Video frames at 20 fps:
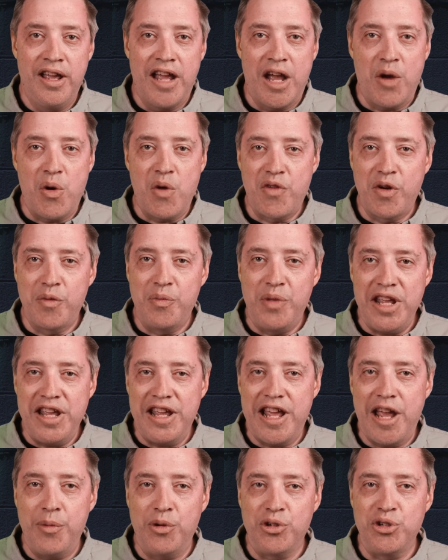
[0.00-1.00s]
However,
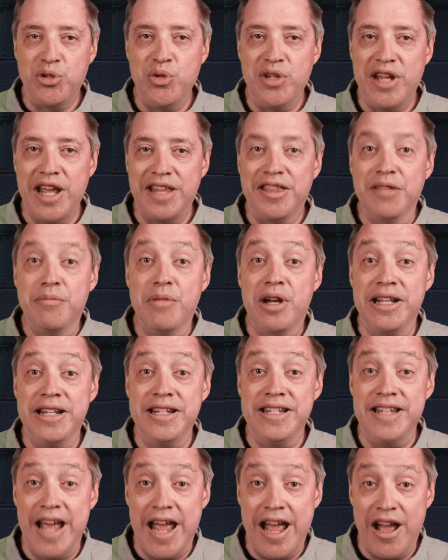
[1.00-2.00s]
being able to get the
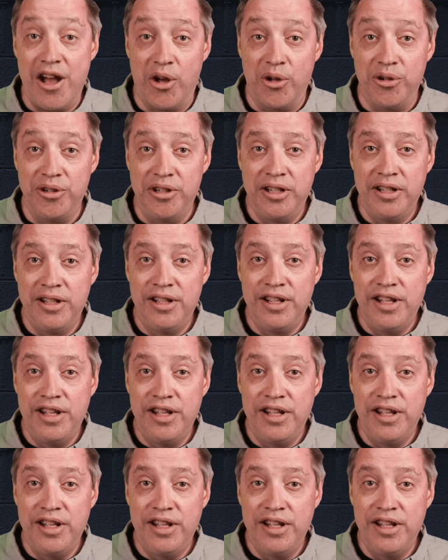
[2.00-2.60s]
money down